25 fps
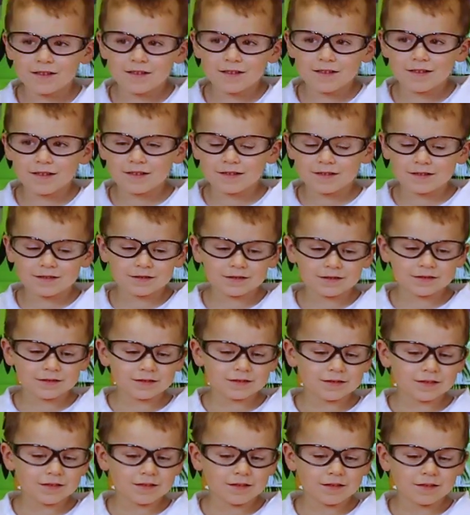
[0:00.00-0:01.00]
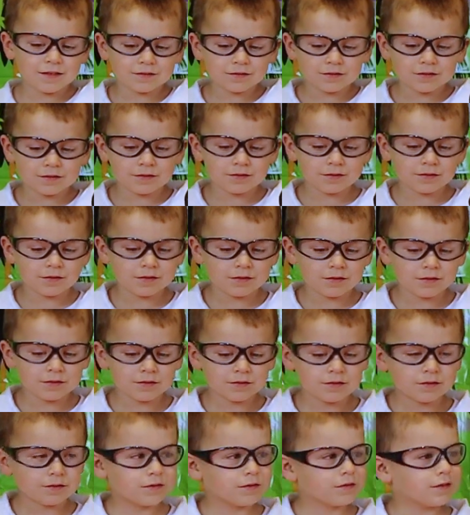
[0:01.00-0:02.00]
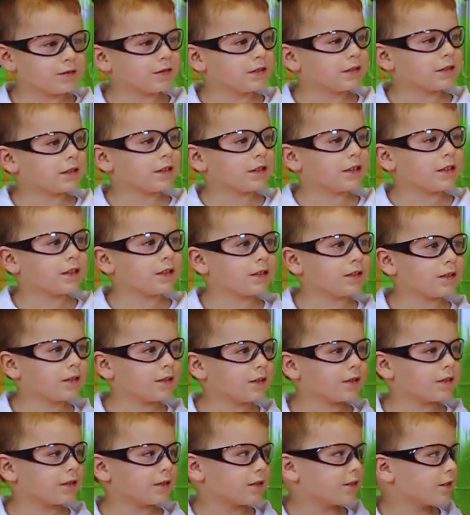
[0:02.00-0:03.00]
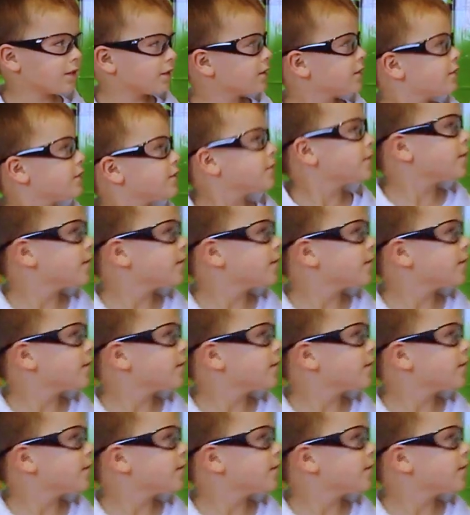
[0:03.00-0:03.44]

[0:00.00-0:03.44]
(silent)